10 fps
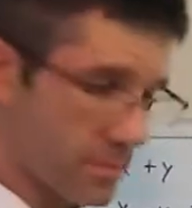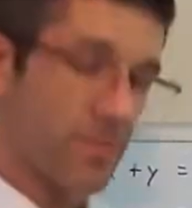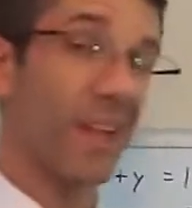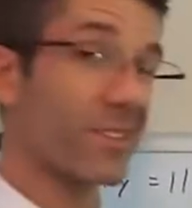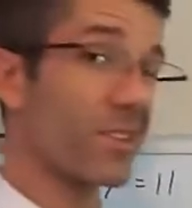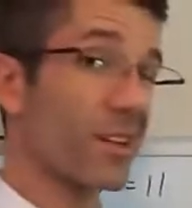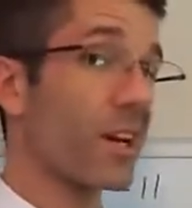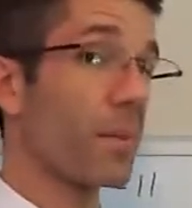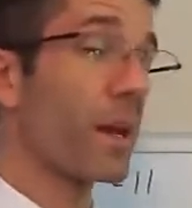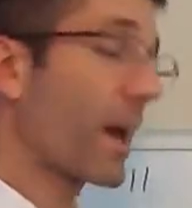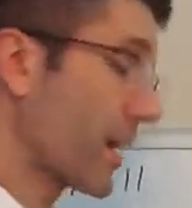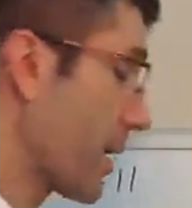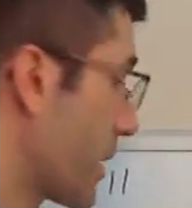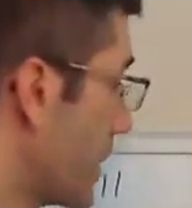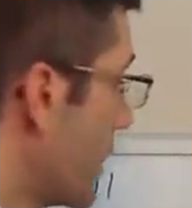That's going to come in
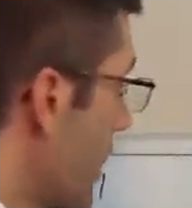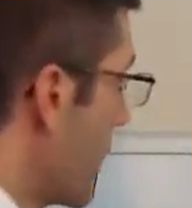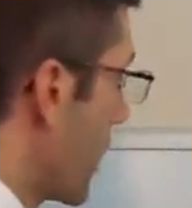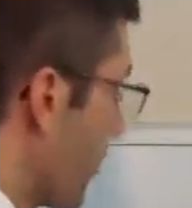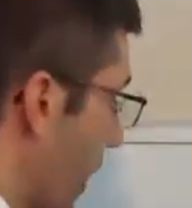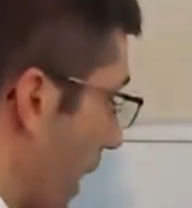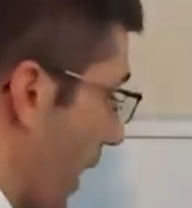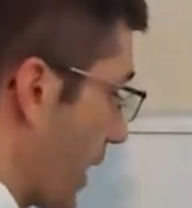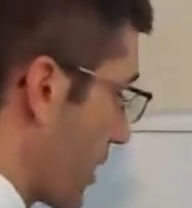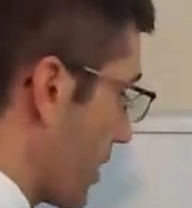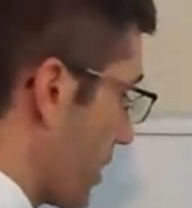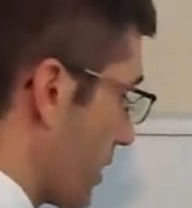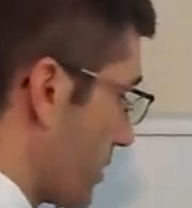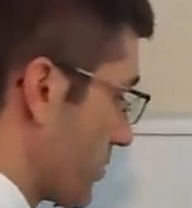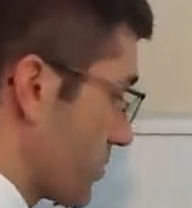handy. If I had
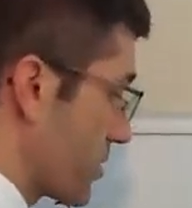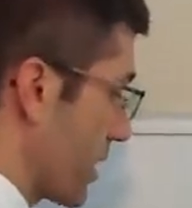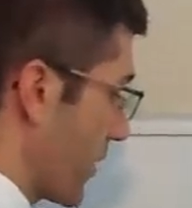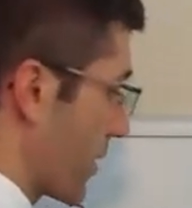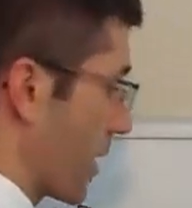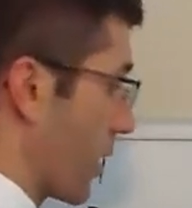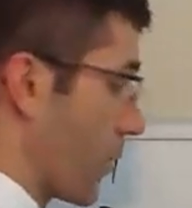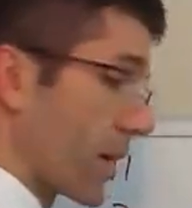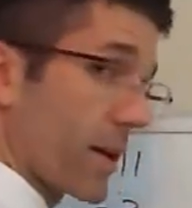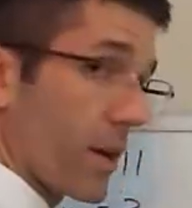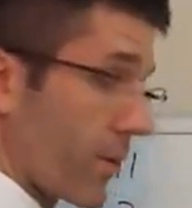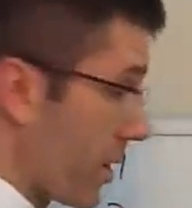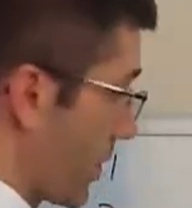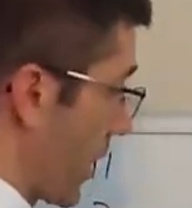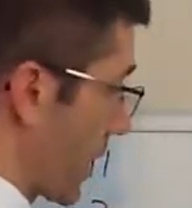a 7 and I wanted to get rid
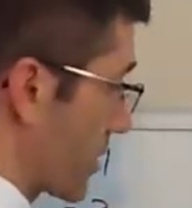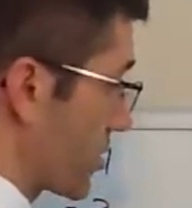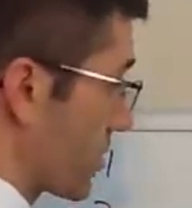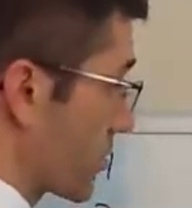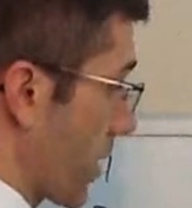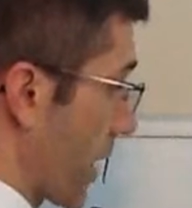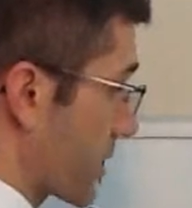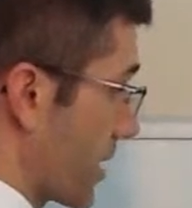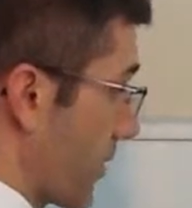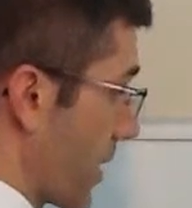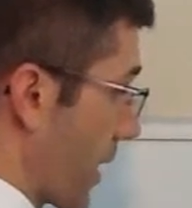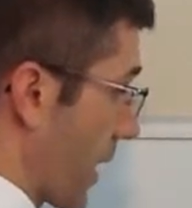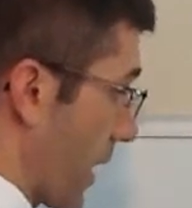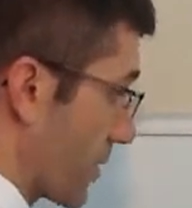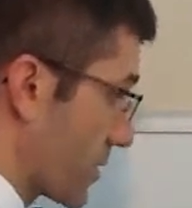of it, I could subtract 7 and
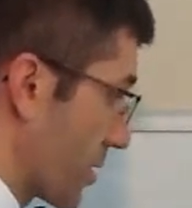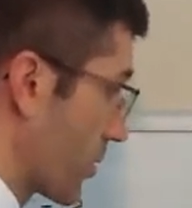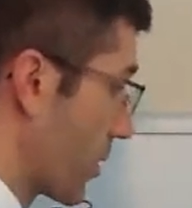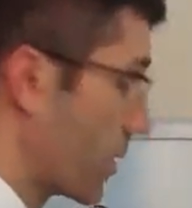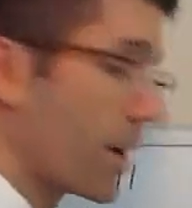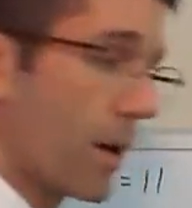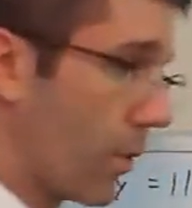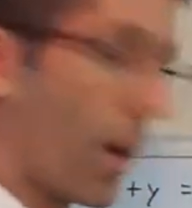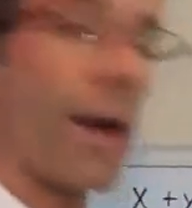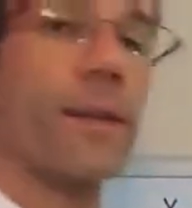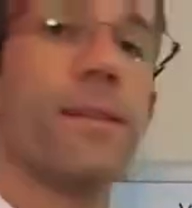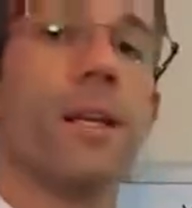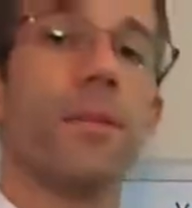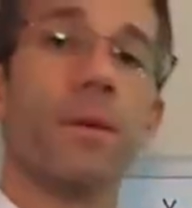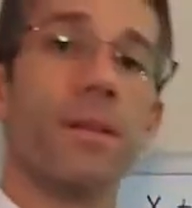I'd have a 0. Why are you
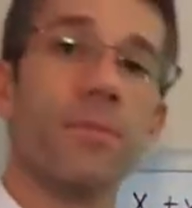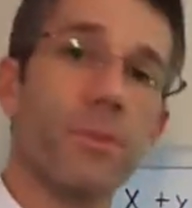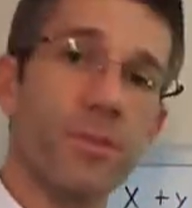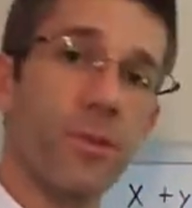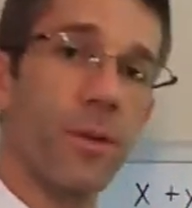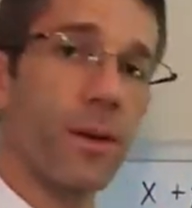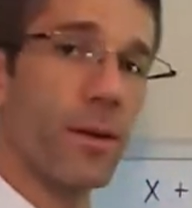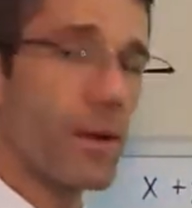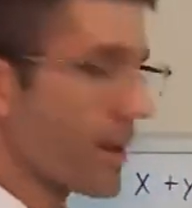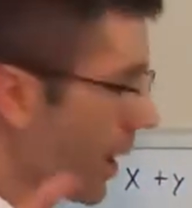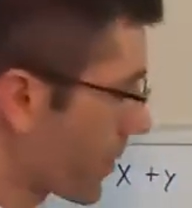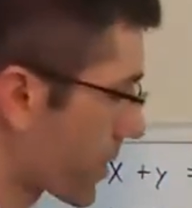telling me this, Mr. Reader? I'm